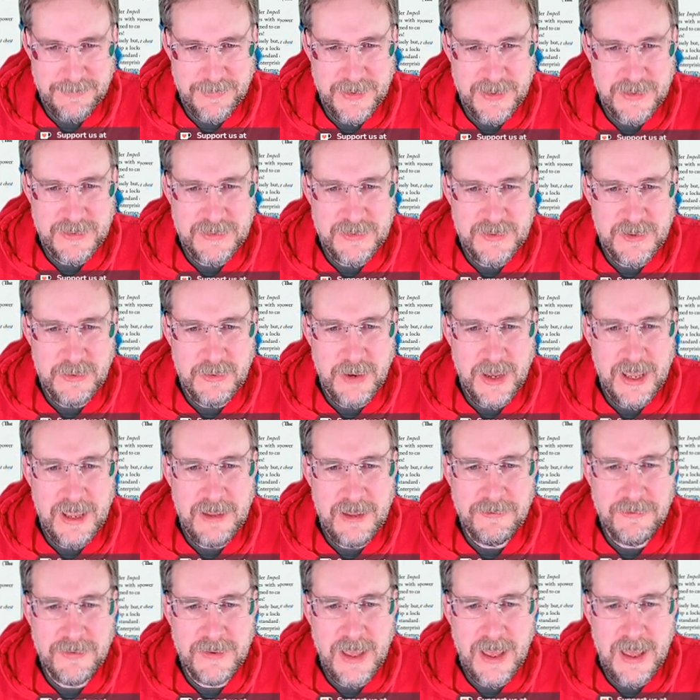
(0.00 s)
So I
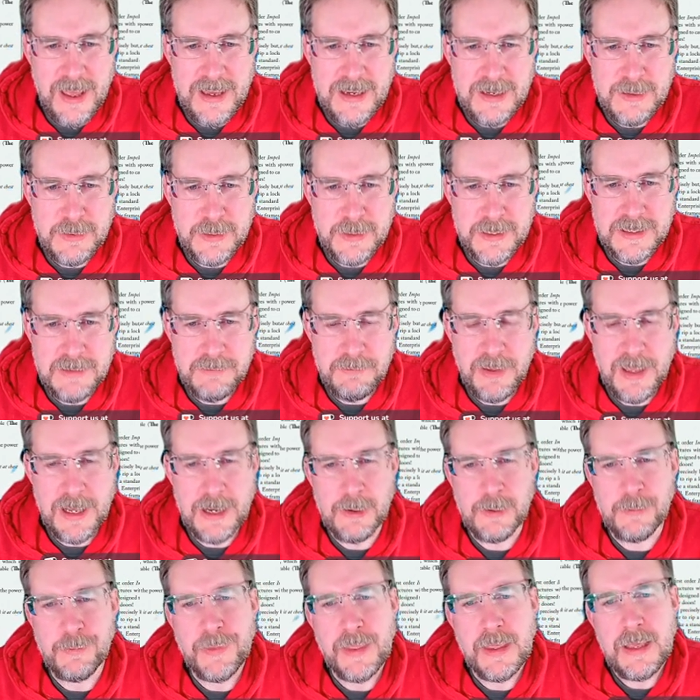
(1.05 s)
have Aqua and
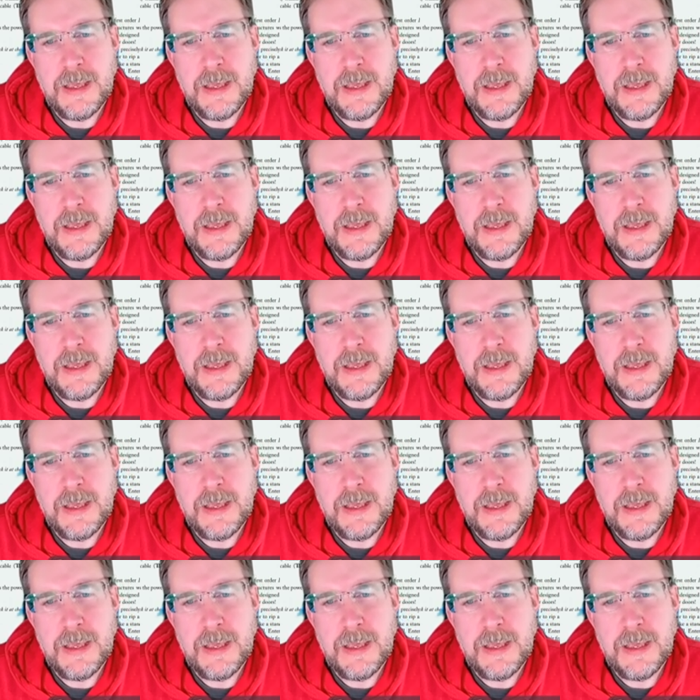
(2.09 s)
Impello.